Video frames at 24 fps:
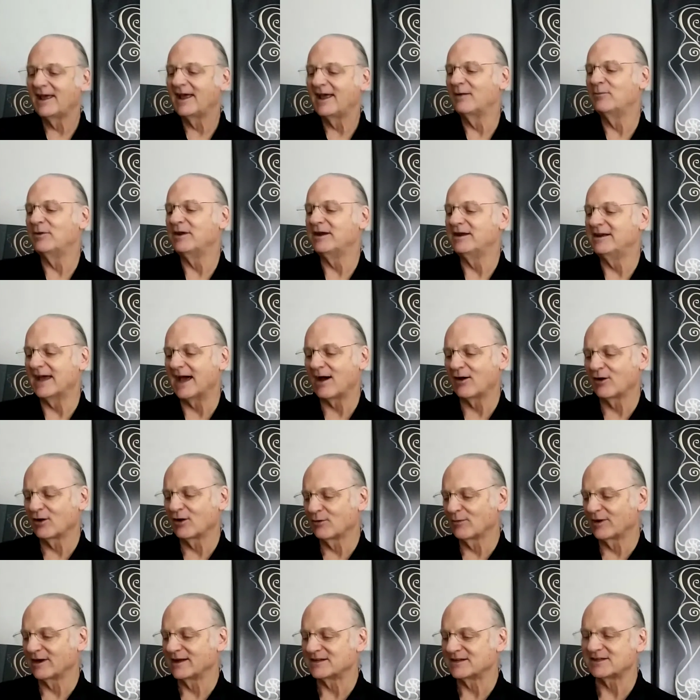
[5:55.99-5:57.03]
and be down
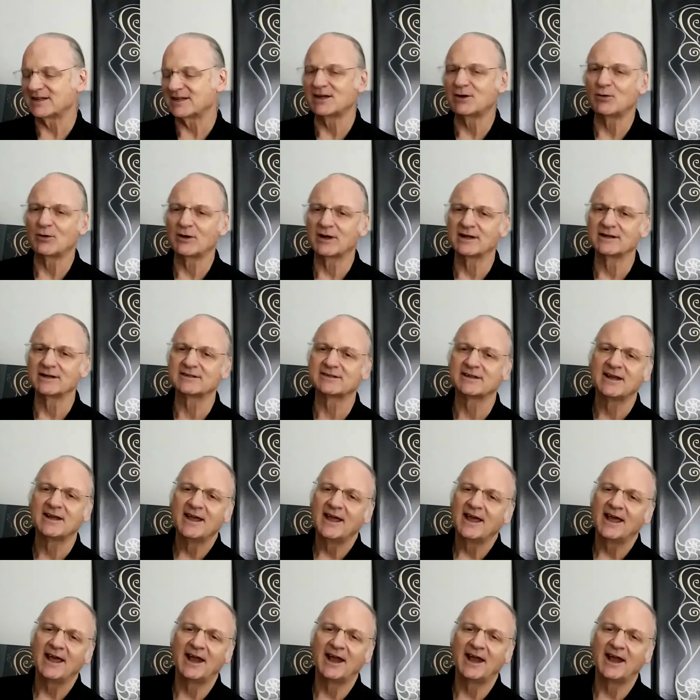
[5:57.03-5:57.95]
in my sequence